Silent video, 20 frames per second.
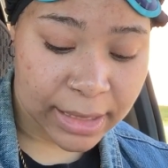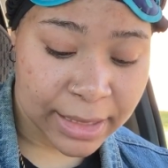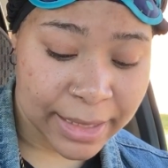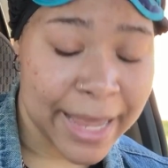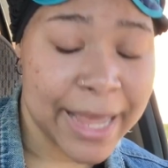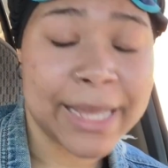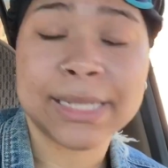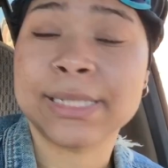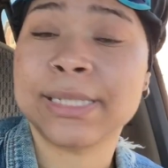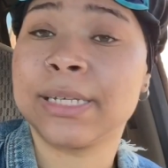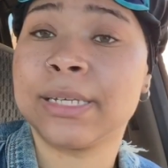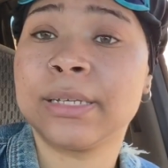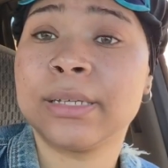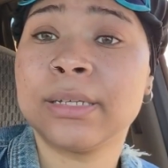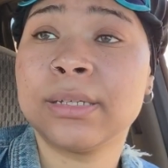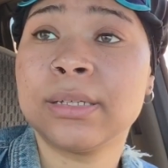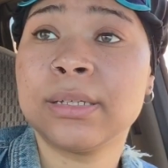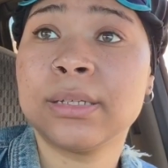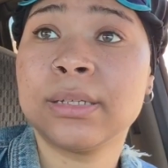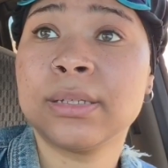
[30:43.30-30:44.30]
Cassie.
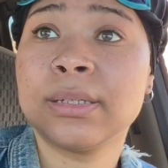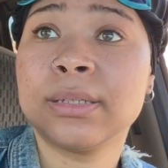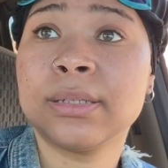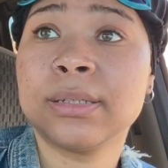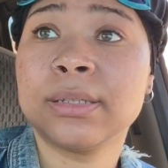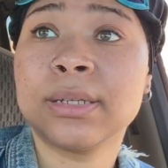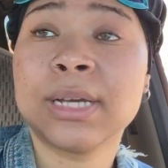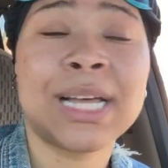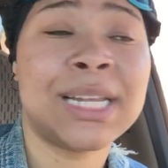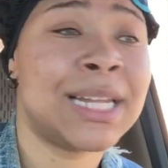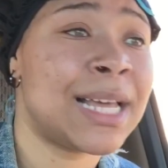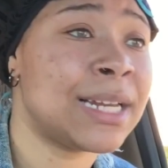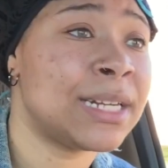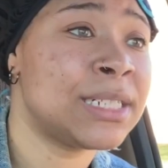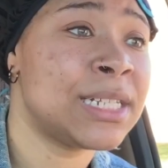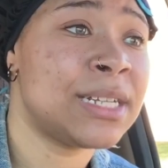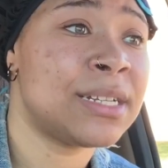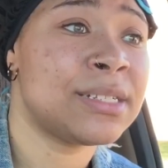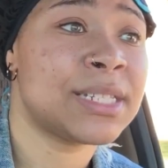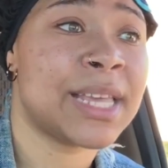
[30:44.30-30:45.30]
Carlotta
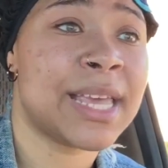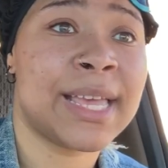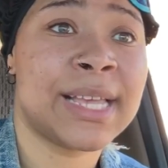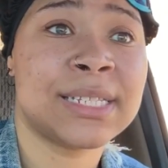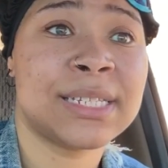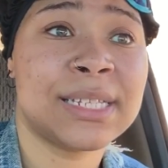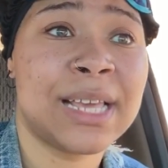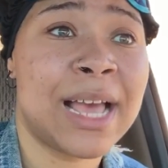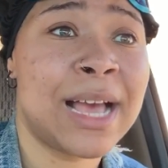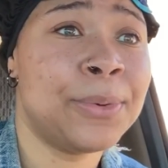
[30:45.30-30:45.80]
tells Cassie,